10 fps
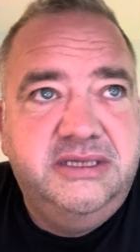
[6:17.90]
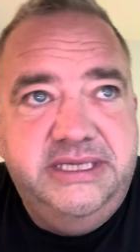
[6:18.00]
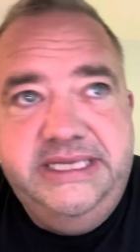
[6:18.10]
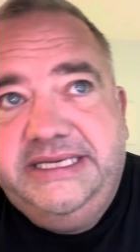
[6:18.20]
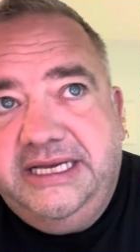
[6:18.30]

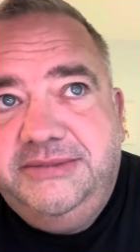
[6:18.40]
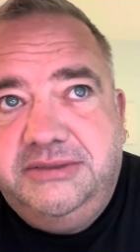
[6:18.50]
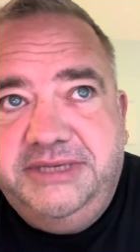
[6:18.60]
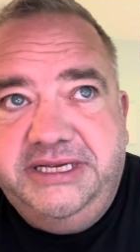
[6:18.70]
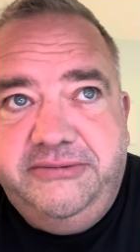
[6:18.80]
he came to
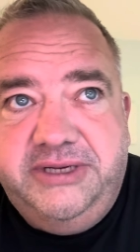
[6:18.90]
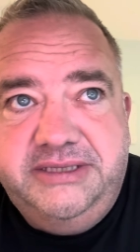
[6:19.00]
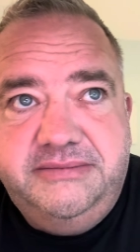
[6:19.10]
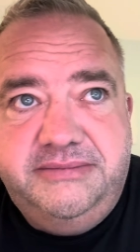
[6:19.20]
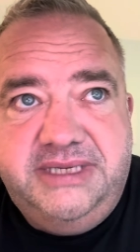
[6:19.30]
me
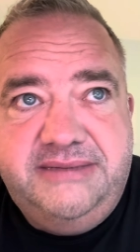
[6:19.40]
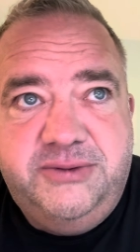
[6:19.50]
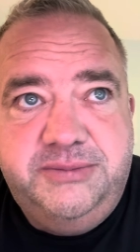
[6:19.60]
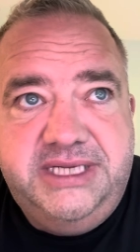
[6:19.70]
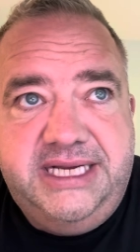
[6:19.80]
when my
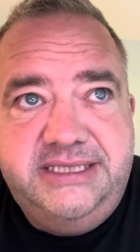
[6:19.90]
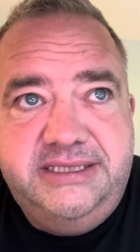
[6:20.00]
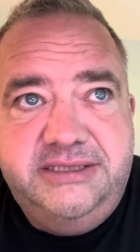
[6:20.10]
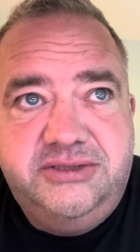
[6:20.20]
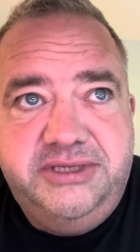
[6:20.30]
mum died,
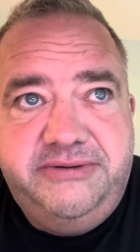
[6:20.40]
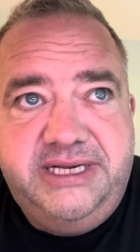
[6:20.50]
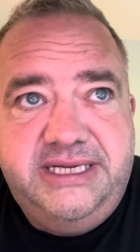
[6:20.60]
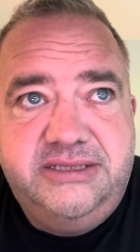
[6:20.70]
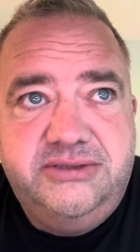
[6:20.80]
and it's only
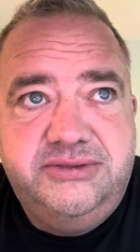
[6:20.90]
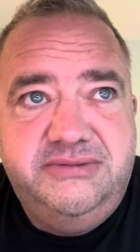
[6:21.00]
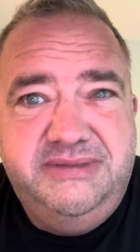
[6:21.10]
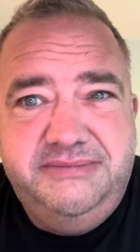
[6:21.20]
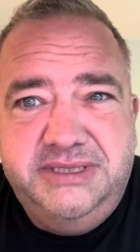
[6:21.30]
right I go to
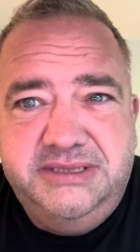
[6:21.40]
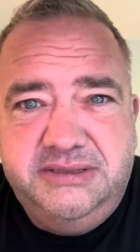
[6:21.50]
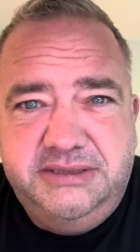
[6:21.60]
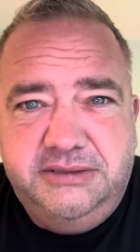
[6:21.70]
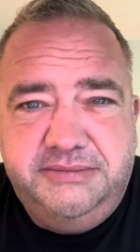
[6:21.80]
him, it's,
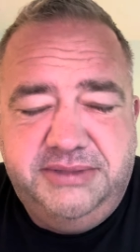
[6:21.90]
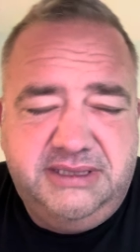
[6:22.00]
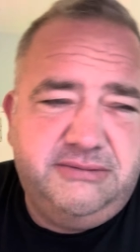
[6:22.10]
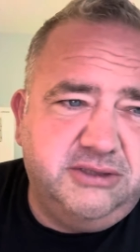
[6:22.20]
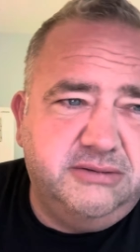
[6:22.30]
you know, but I
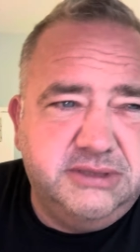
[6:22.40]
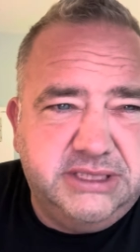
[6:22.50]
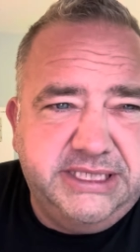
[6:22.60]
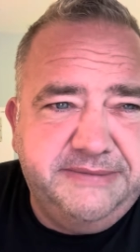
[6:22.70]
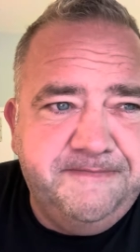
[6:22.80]
want to go and
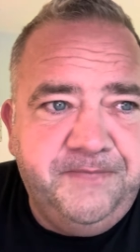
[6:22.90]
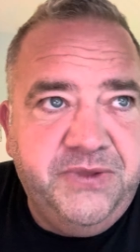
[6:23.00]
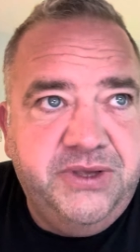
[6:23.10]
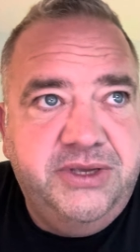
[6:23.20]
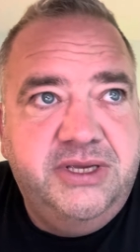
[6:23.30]
see him.
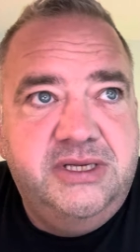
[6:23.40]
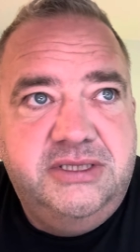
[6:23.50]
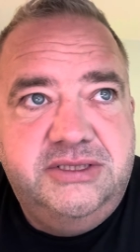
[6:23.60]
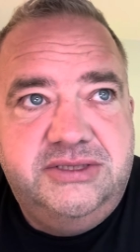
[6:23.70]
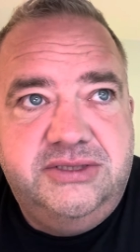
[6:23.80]

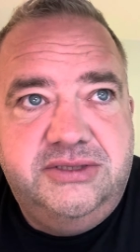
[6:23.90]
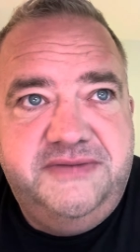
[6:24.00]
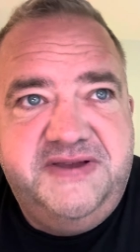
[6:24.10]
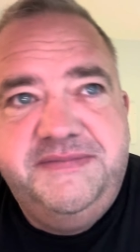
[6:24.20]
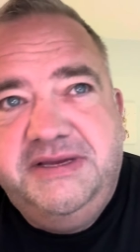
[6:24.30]
So they'll
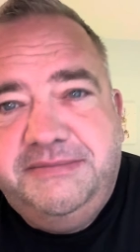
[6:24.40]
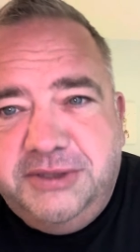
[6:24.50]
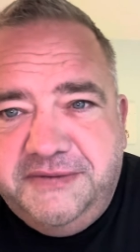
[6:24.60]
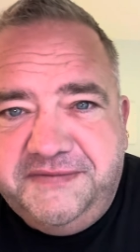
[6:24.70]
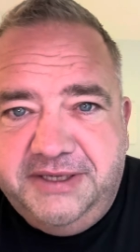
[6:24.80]
give me a
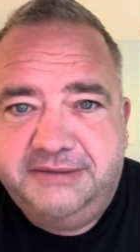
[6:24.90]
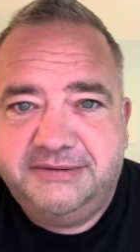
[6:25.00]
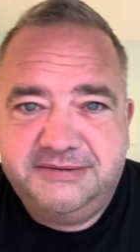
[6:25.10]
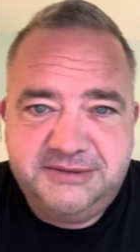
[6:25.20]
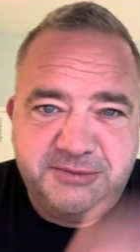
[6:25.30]
birthday,
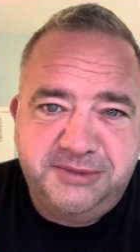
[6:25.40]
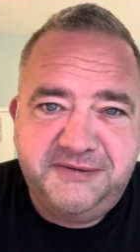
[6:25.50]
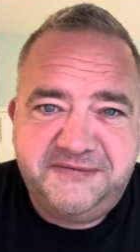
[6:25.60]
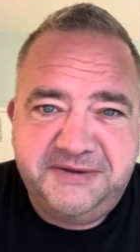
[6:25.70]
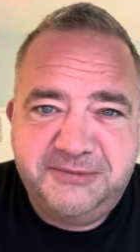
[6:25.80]
some
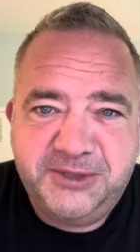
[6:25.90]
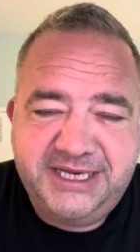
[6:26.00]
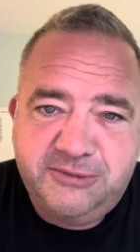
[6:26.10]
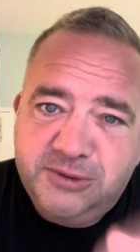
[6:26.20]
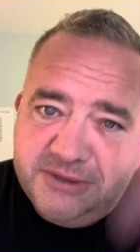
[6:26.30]
birthday money,
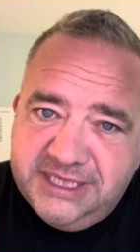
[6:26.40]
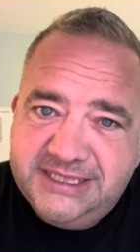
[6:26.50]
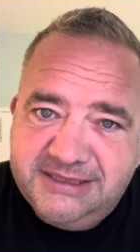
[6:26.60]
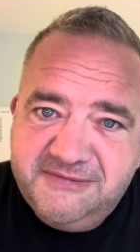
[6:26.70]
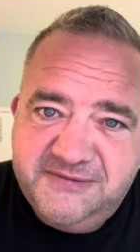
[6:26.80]
like go on, get
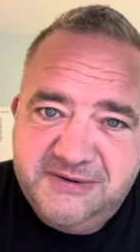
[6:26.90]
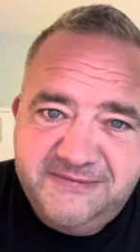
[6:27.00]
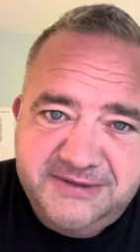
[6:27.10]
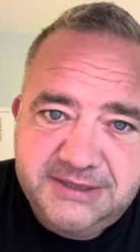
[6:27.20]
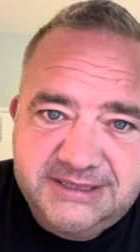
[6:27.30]
yourself
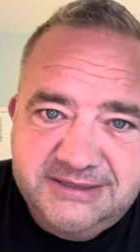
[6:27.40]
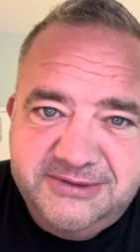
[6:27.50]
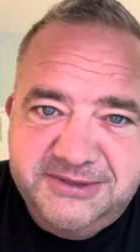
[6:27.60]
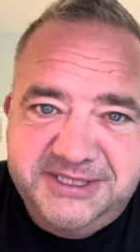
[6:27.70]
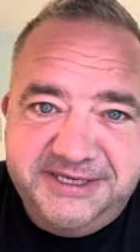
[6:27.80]
over, go
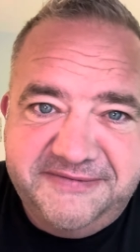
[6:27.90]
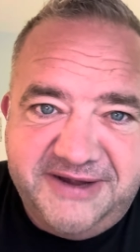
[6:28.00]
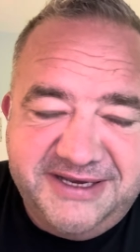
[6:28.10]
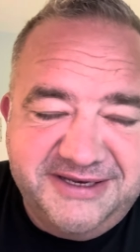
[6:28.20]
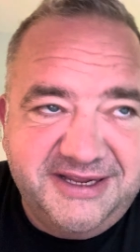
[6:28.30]
and see your
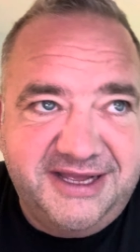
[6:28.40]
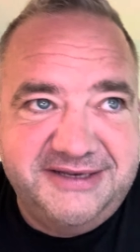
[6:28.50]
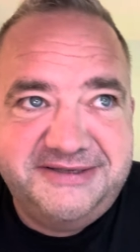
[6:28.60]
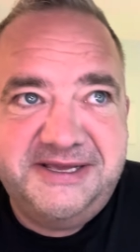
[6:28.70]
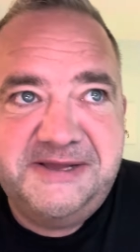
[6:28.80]
friend kind
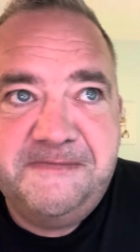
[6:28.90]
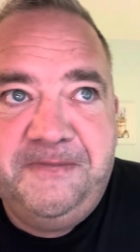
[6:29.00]
of thing.